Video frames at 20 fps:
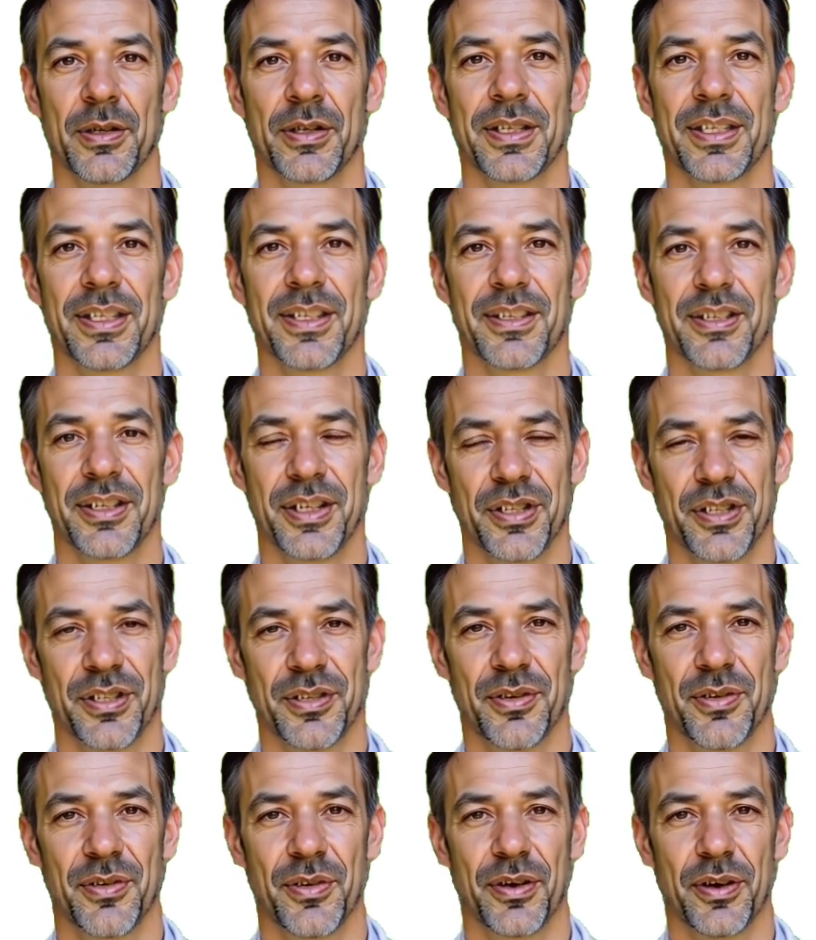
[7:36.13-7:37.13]

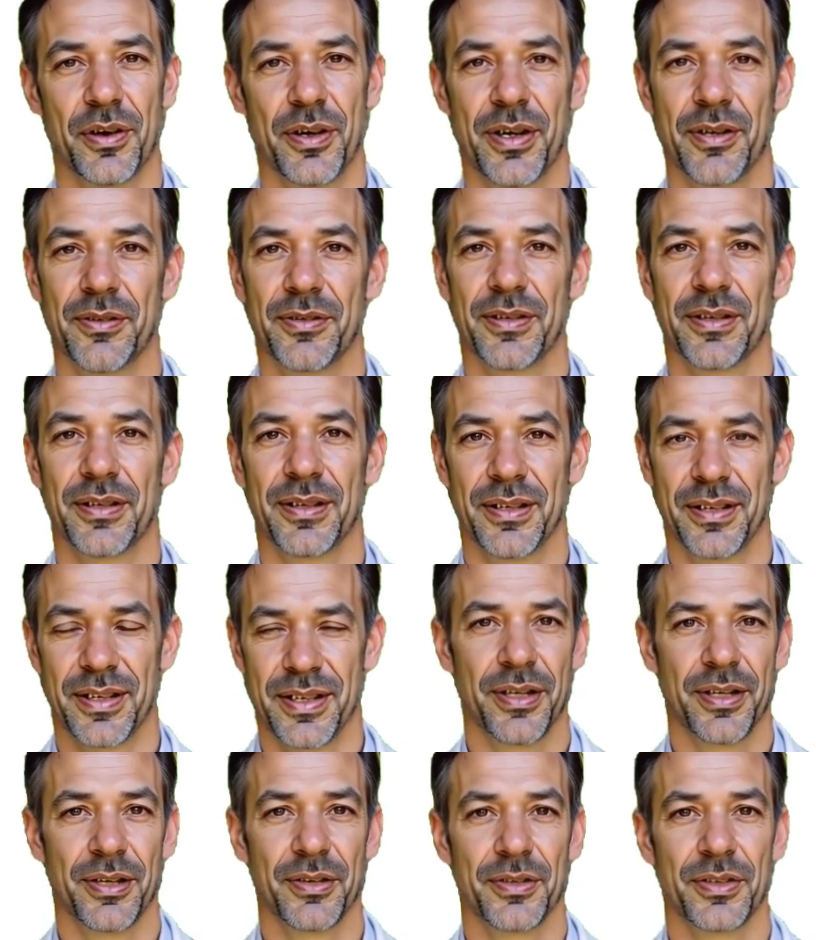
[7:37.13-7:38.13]
especially if you're on
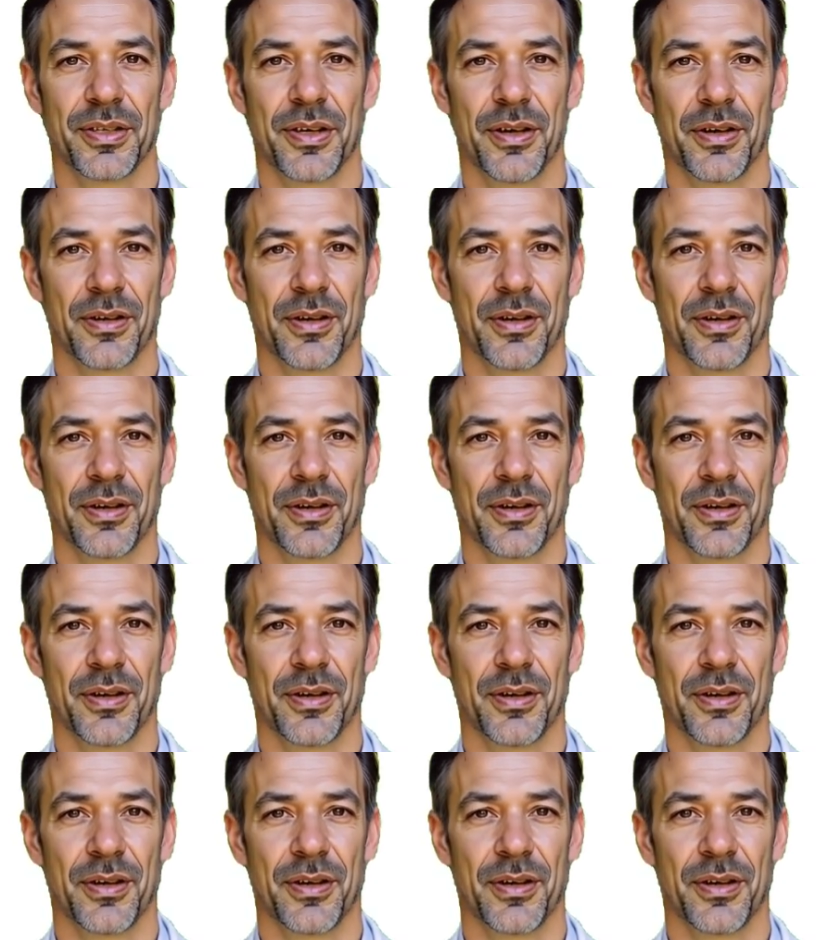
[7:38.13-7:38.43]
medication.